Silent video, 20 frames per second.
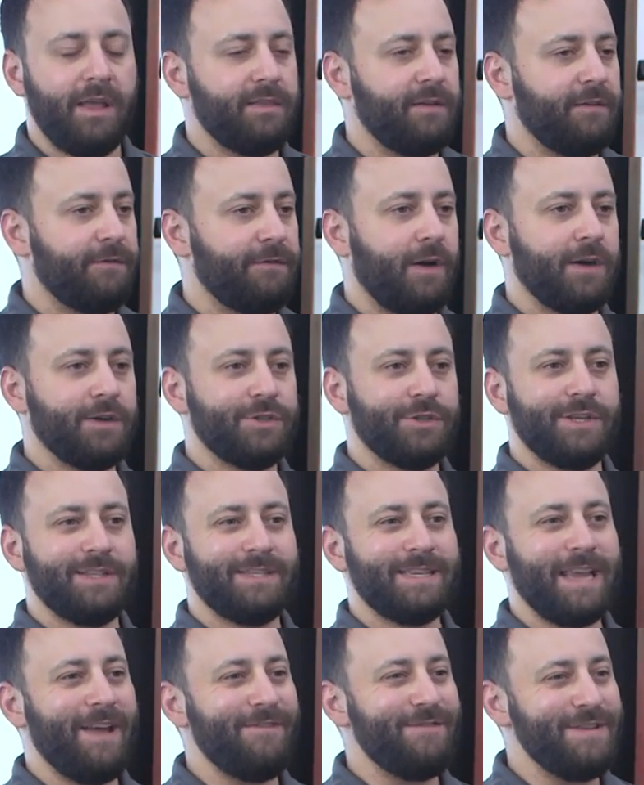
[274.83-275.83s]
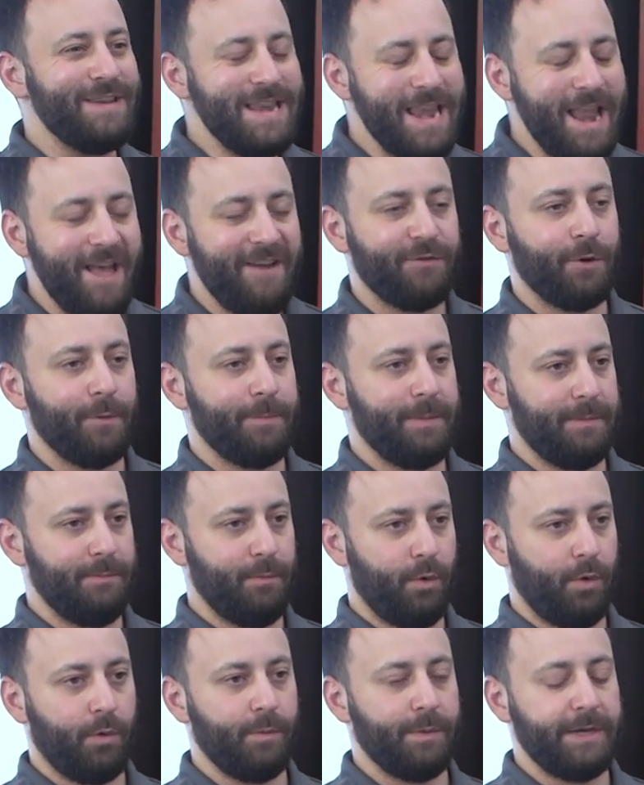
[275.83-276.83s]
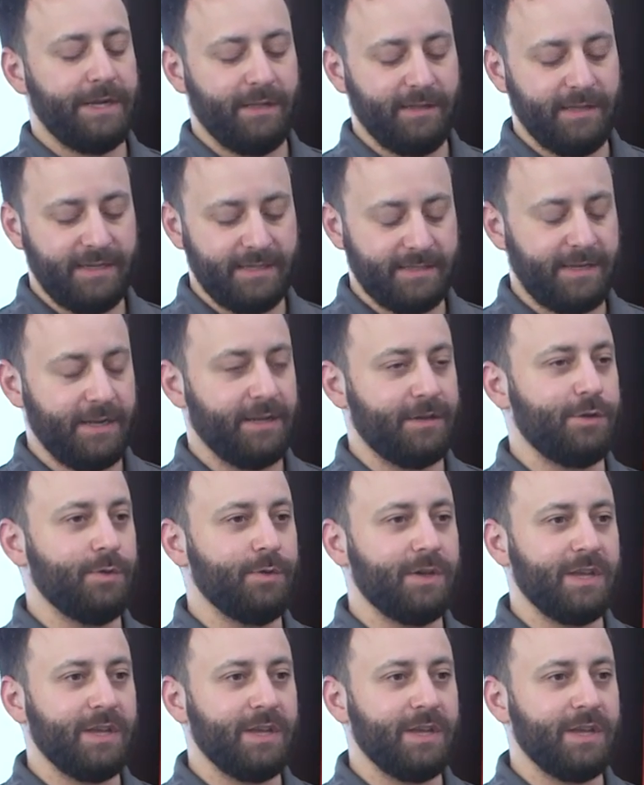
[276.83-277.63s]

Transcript: And the functions have never been more realistic.